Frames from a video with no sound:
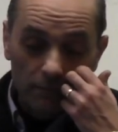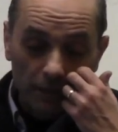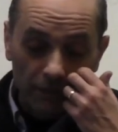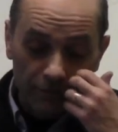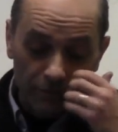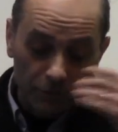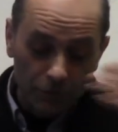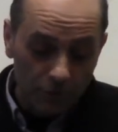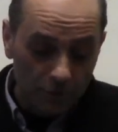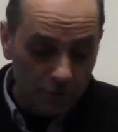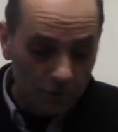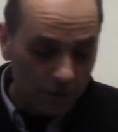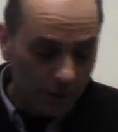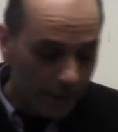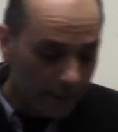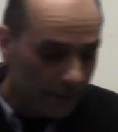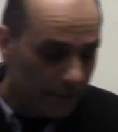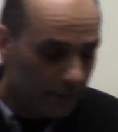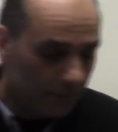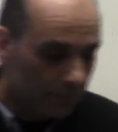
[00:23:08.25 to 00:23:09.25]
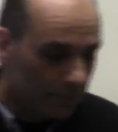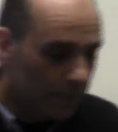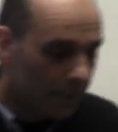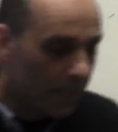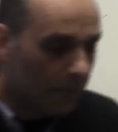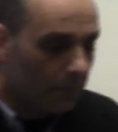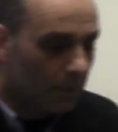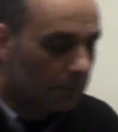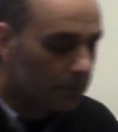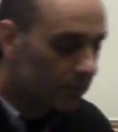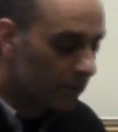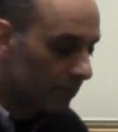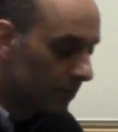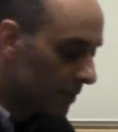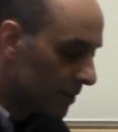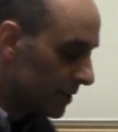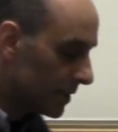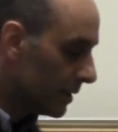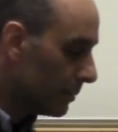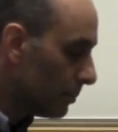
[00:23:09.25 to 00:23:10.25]
a few years later, we came up with a
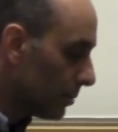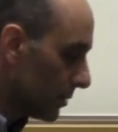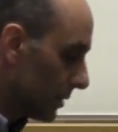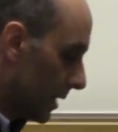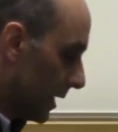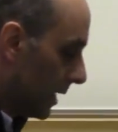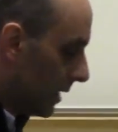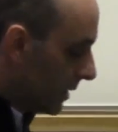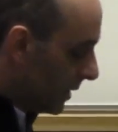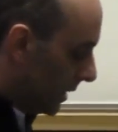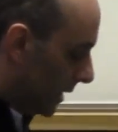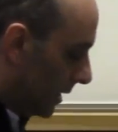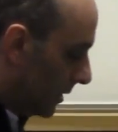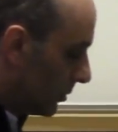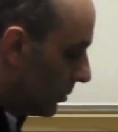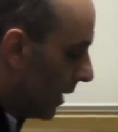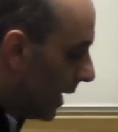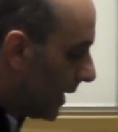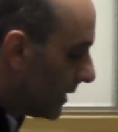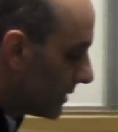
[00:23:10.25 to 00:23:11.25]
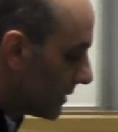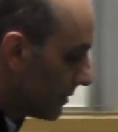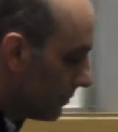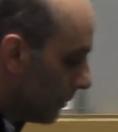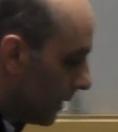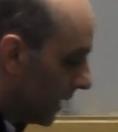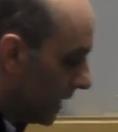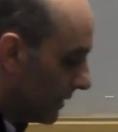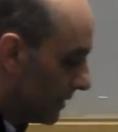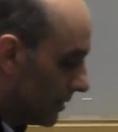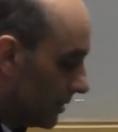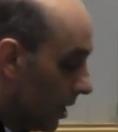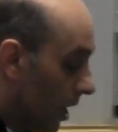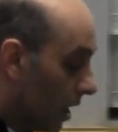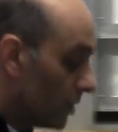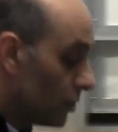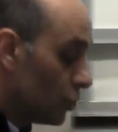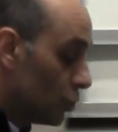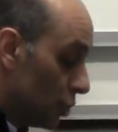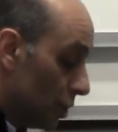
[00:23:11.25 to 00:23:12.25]
very simple technique to estimate
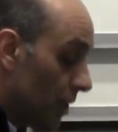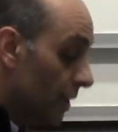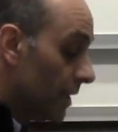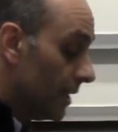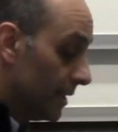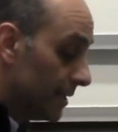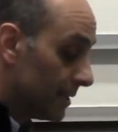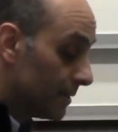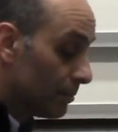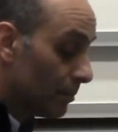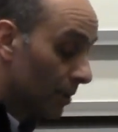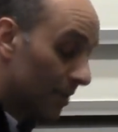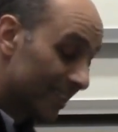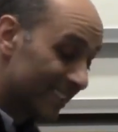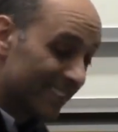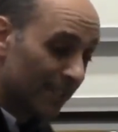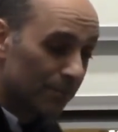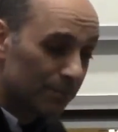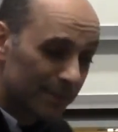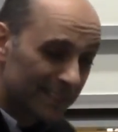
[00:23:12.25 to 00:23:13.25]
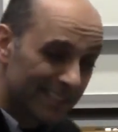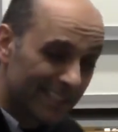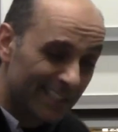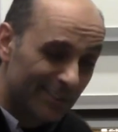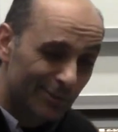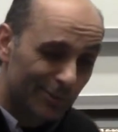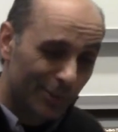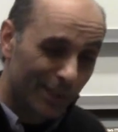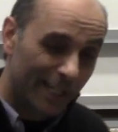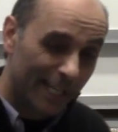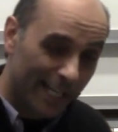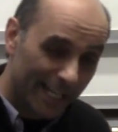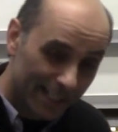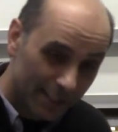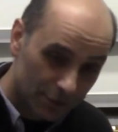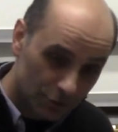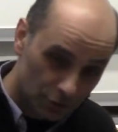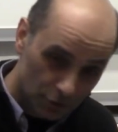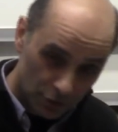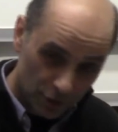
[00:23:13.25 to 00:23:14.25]
not G's, but something that's
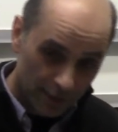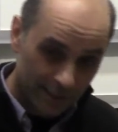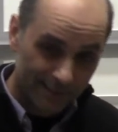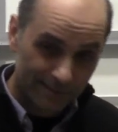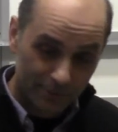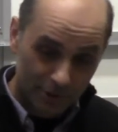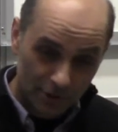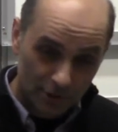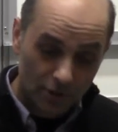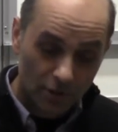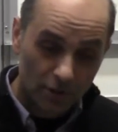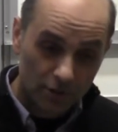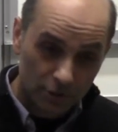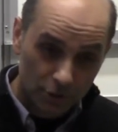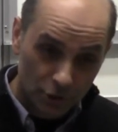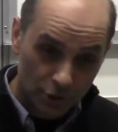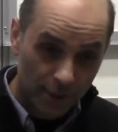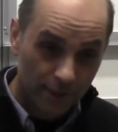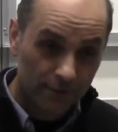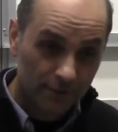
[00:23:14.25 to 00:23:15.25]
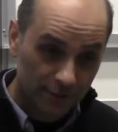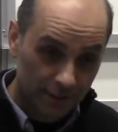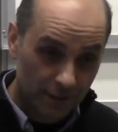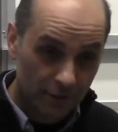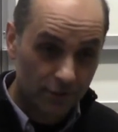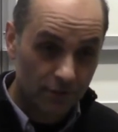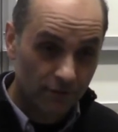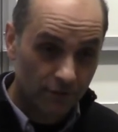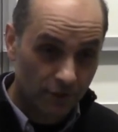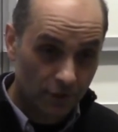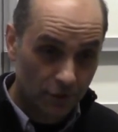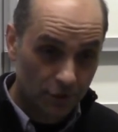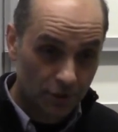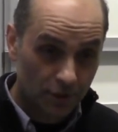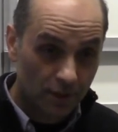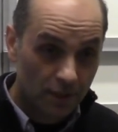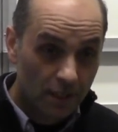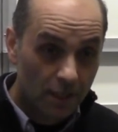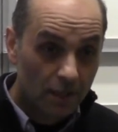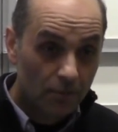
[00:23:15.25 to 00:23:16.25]
related to G's, which is called the generalization
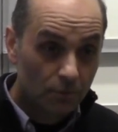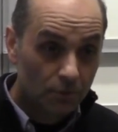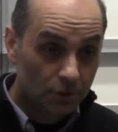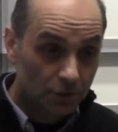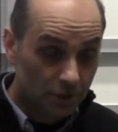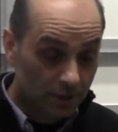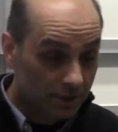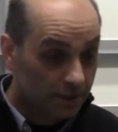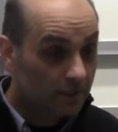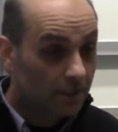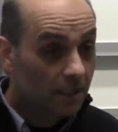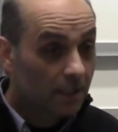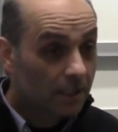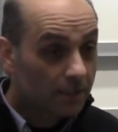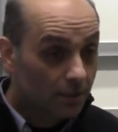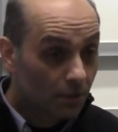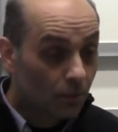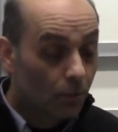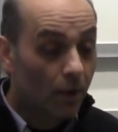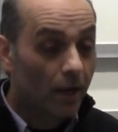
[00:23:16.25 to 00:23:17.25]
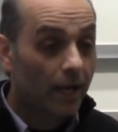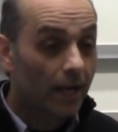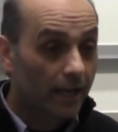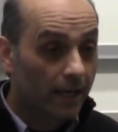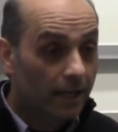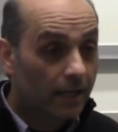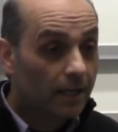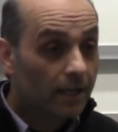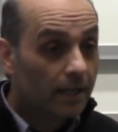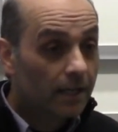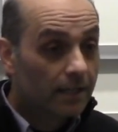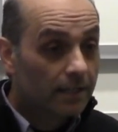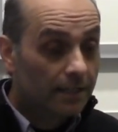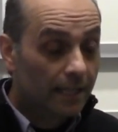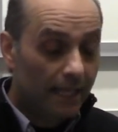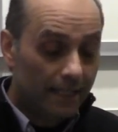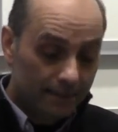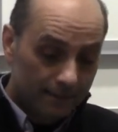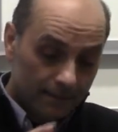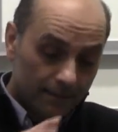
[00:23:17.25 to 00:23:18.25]
function, which is the way
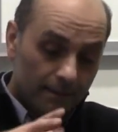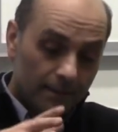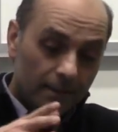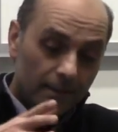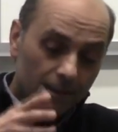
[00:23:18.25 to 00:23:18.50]
that